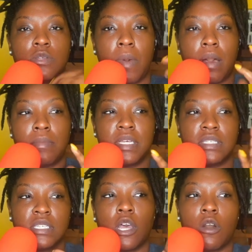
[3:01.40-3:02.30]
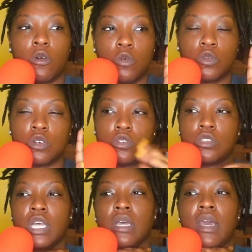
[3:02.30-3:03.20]
small business
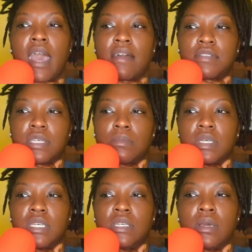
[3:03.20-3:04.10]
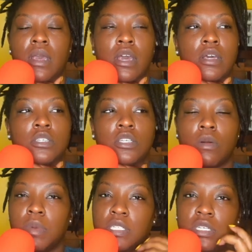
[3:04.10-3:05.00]
owners have to be
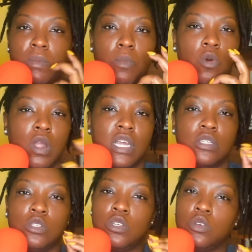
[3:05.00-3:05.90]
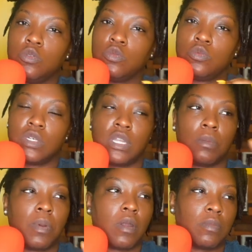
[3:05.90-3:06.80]
so much more in tune with
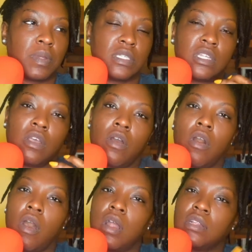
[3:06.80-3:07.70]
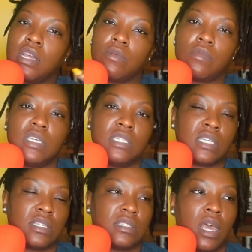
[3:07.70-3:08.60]
their purpose, their heart, their
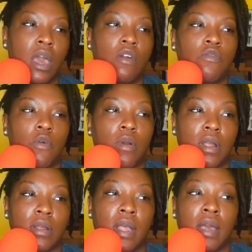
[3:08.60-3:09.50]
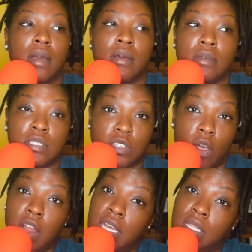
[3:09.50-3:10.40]
reasons for
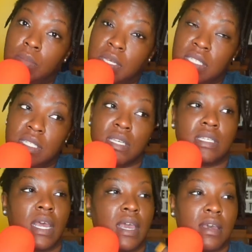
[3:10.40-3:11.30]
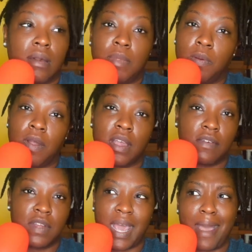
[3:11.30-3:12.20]
starting the business and coming to work
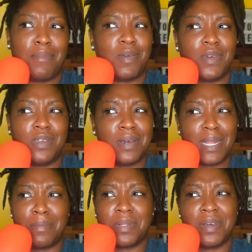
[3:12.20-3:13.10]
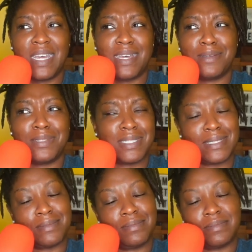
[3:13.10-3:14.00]
every day. I mean, when you're an employee, you